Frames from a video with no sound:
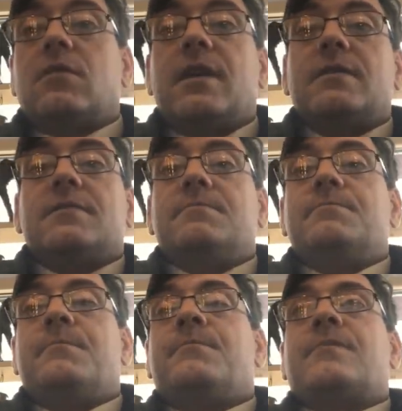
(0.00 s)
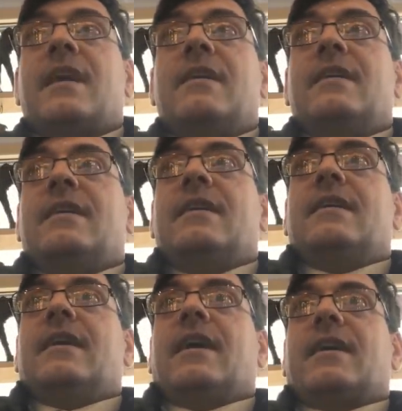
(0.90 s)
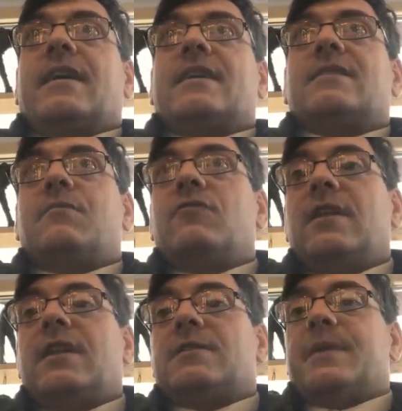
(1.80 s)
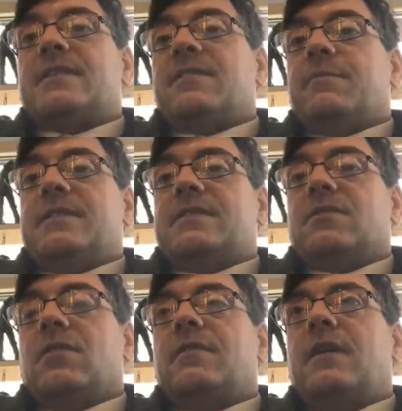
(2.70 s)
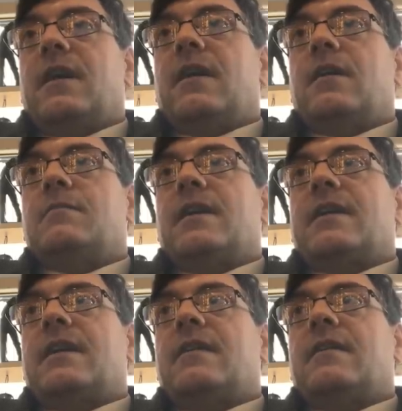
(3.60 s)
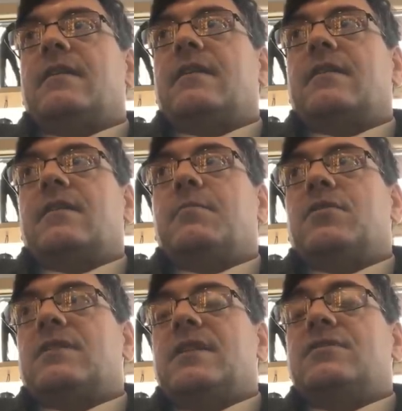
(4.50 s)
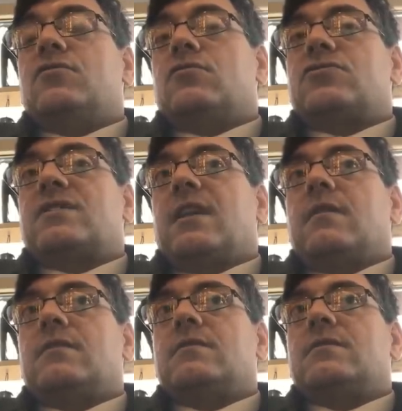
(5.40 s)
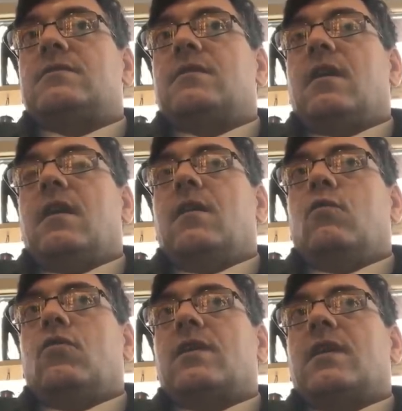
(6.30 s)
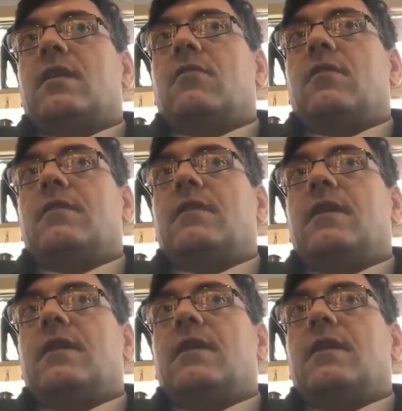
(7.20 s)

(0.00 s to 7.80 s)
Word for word: That's all right. I'm going to get some really expensive pieces on. Um, I'm going to going to put the George Sanders uh, watercolour